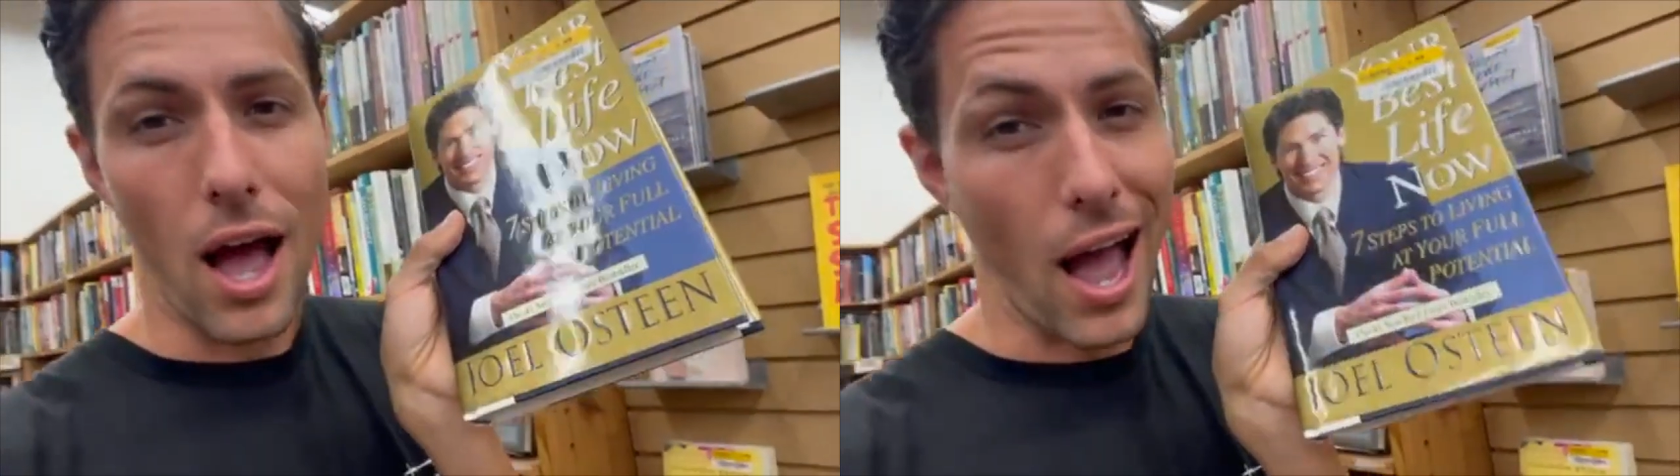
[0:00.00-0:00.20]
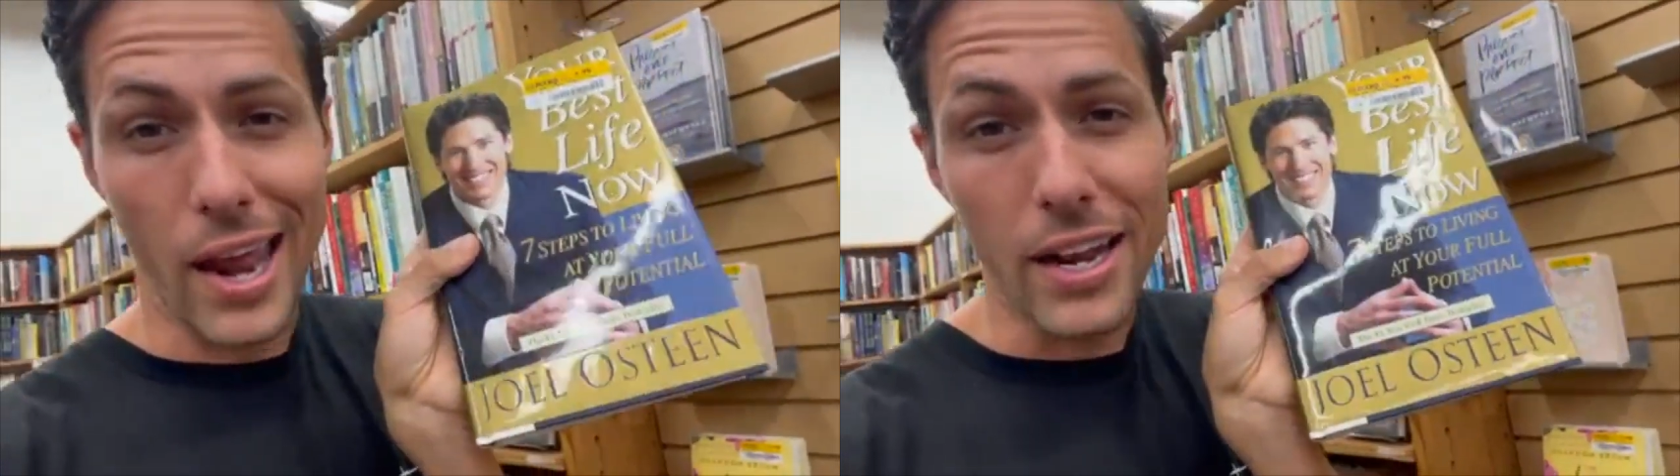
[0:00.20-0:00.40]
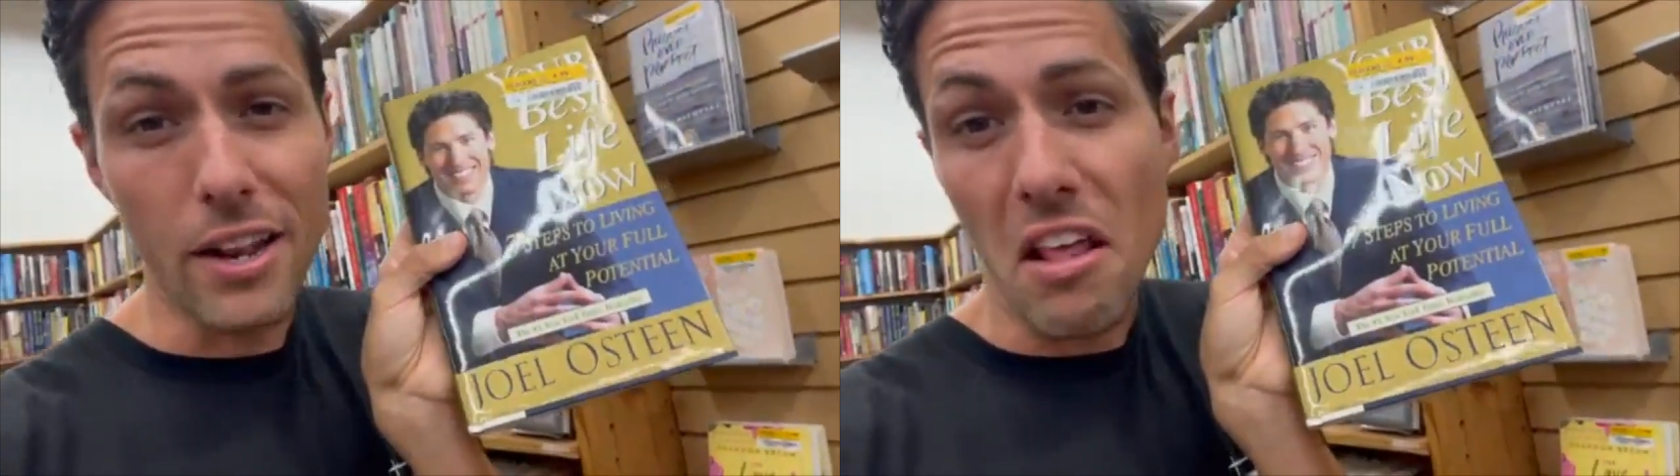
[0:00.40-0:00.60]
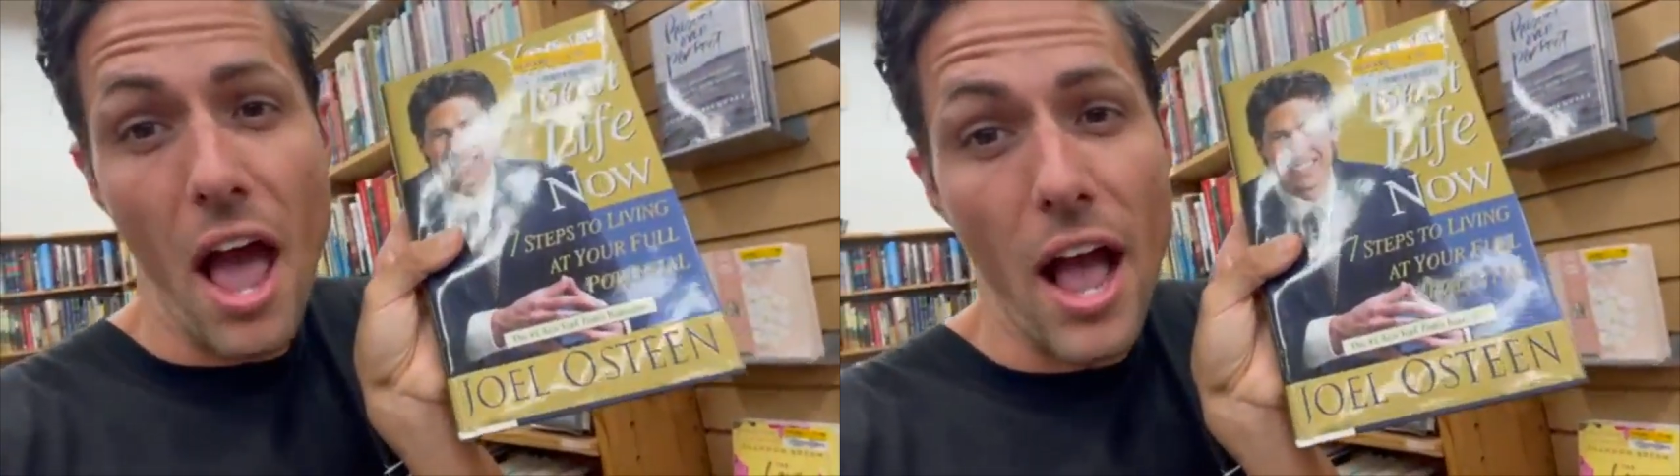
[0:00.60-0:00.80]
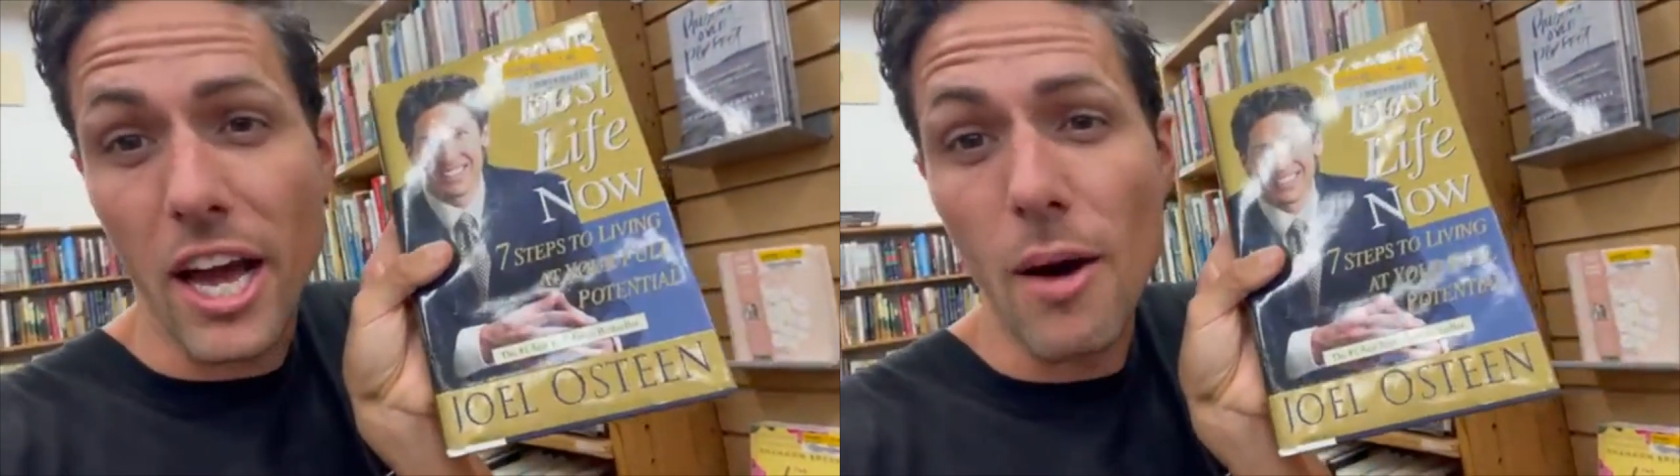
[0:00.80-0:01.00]
I didn't
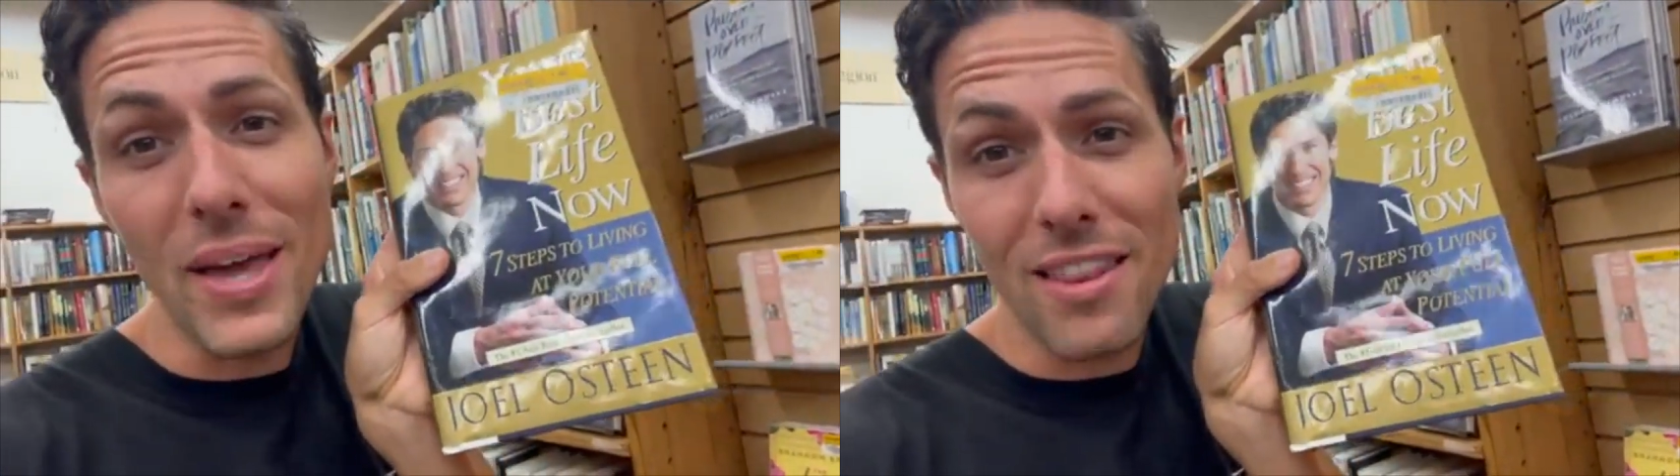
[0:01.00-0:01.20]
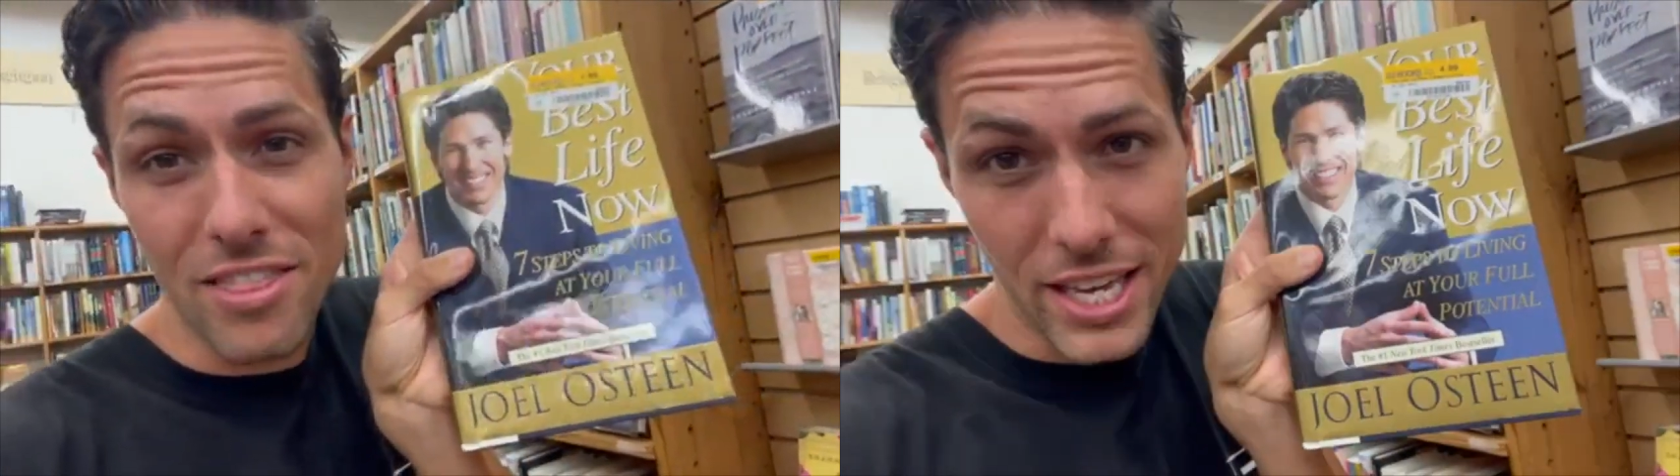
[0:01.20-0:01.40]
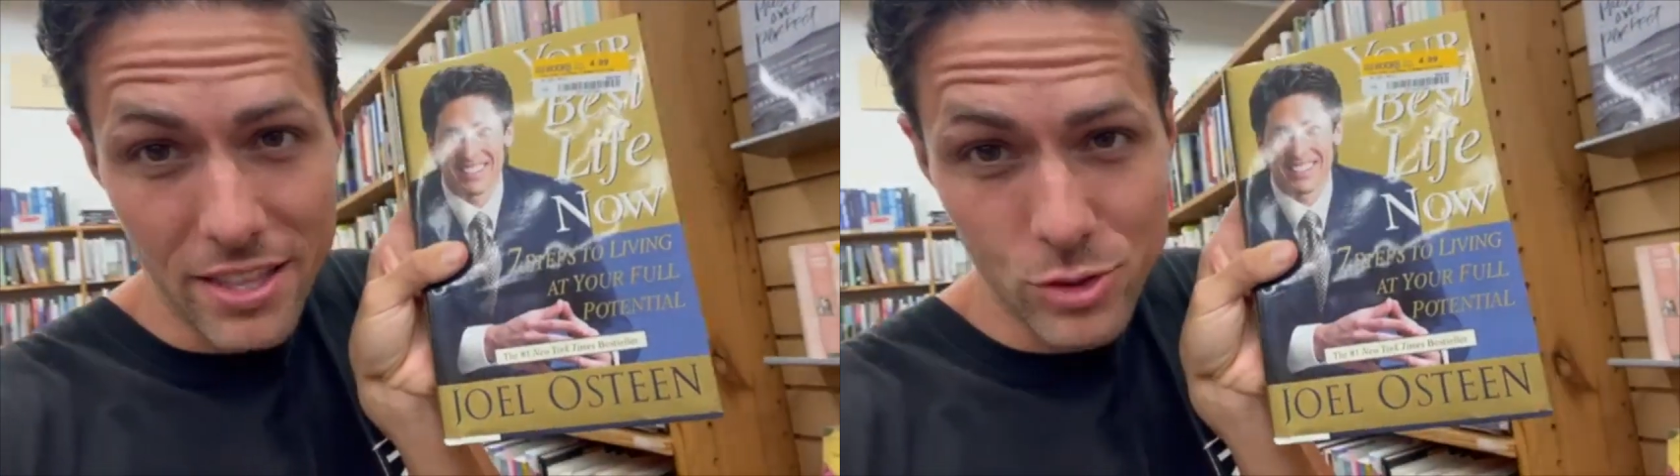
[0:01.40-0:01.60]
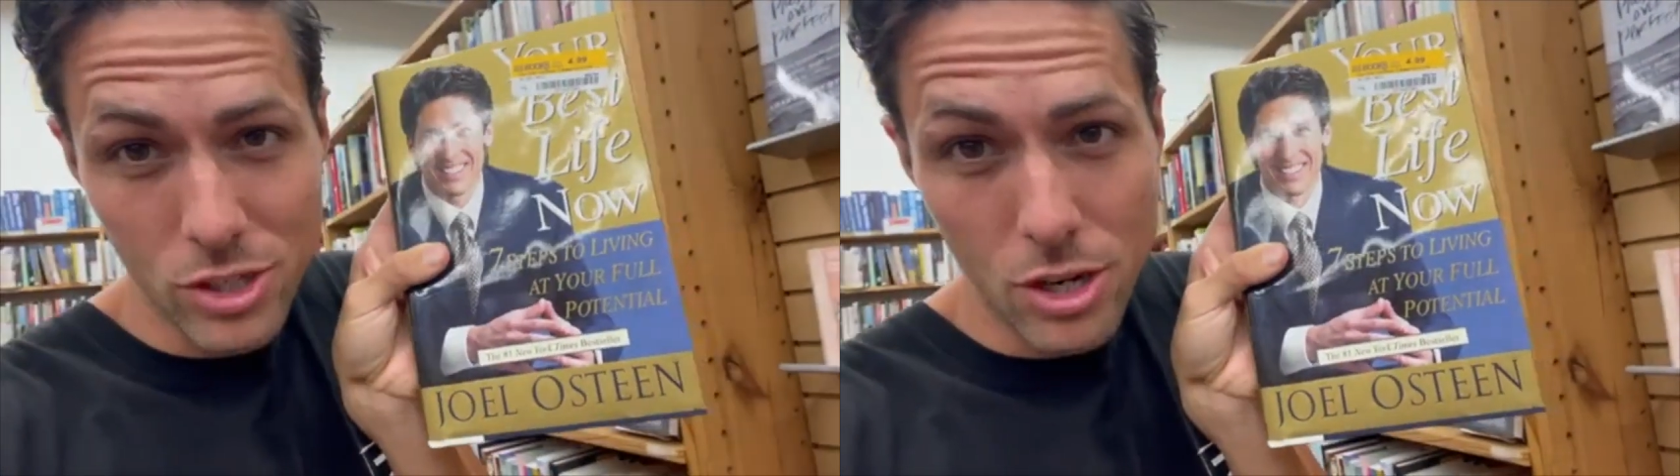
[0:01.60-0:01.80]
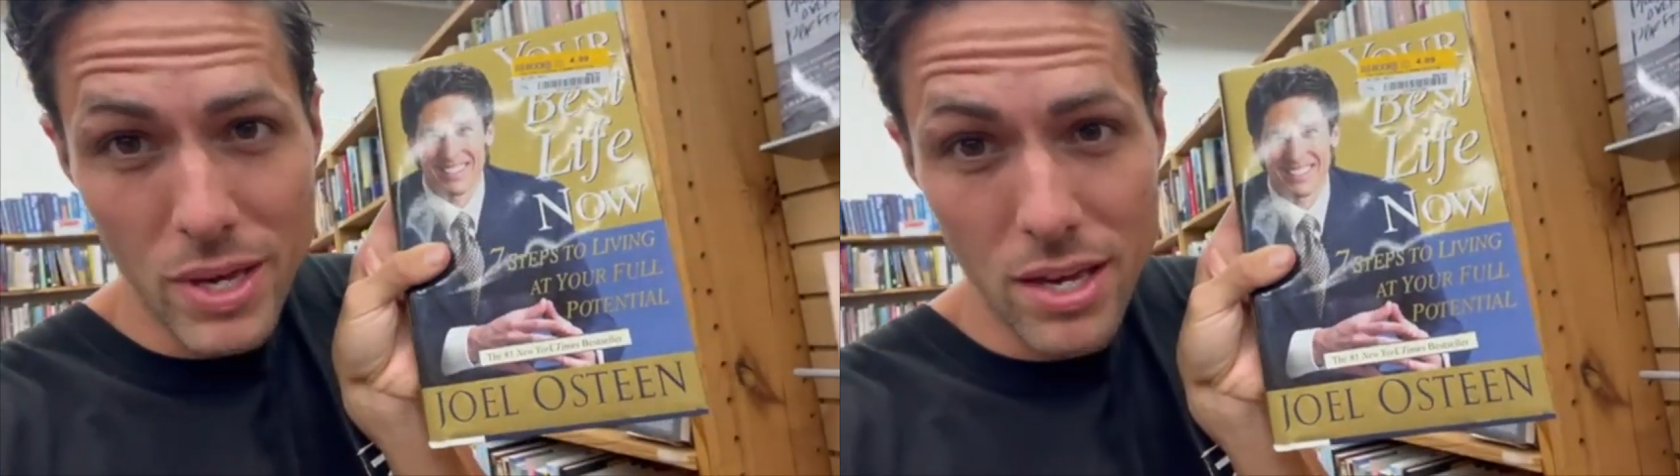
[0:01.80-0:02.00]
come in thinking this was going to be